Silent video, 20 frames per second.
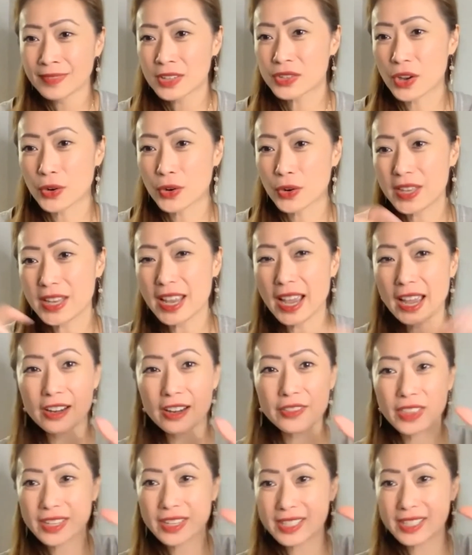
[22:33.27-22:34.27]
So the
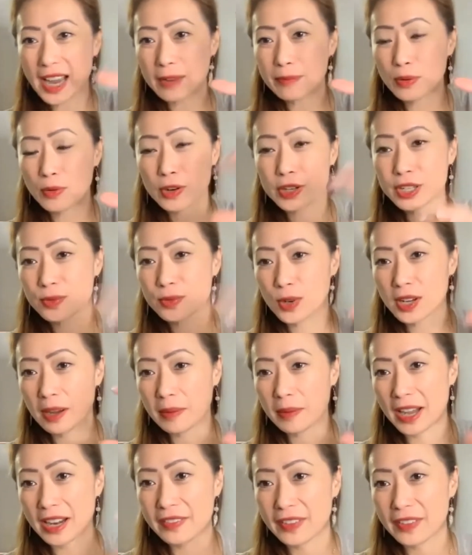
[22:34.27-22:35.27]
the debt portion will
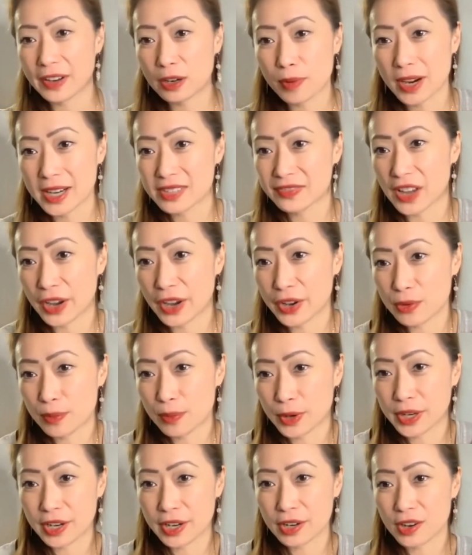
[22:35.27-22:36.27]
come out of enterprise value
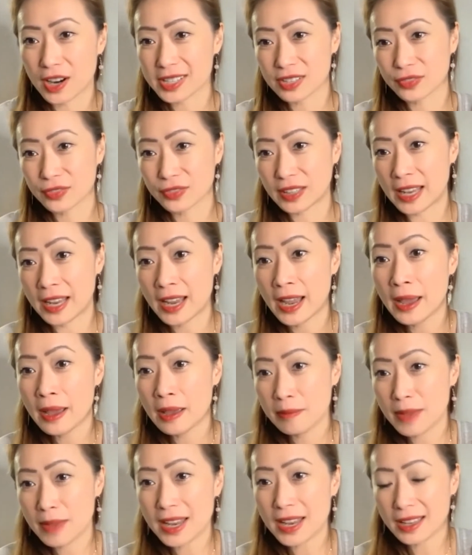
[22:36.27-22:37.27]
pretty aggressively,
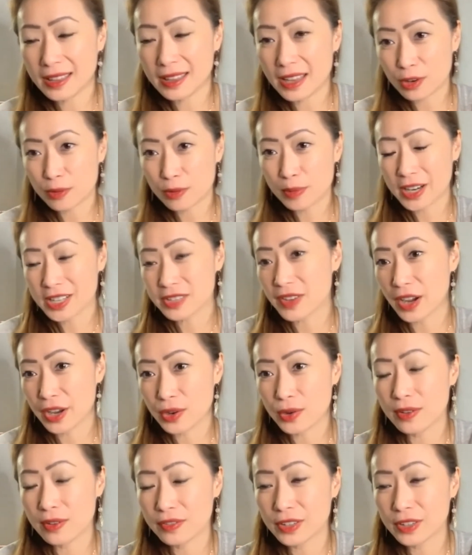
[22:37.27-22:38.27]
making the enterprise
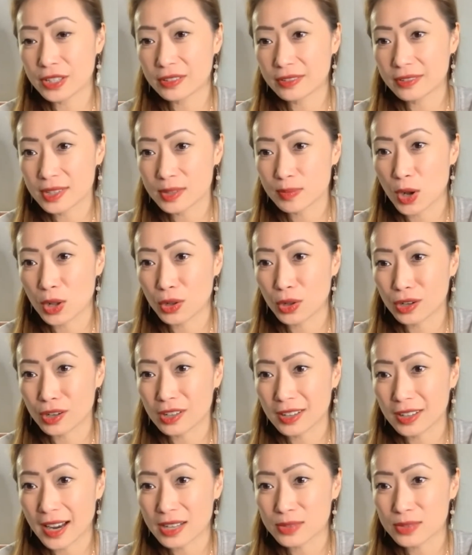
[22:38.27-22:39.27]
value even
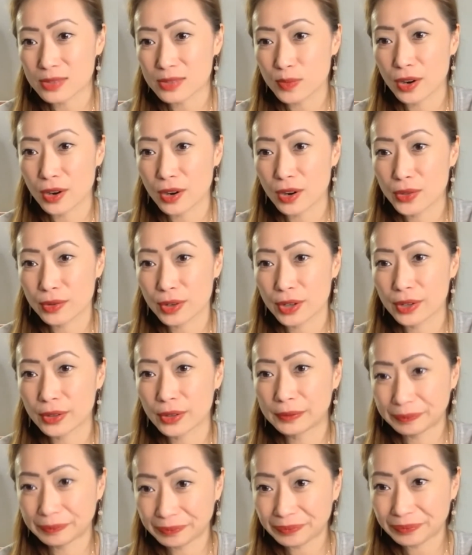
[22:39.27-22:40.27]
smaller as we go
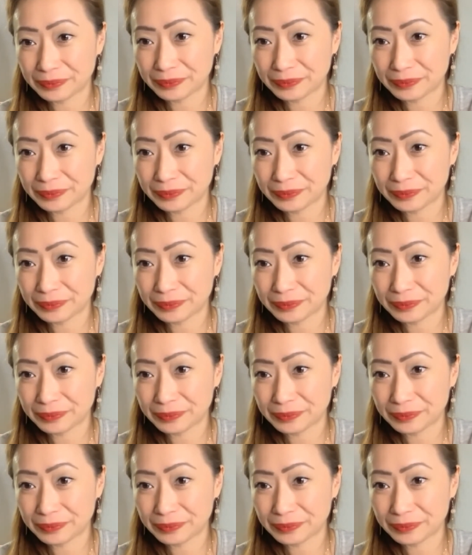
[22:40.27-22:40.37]
through.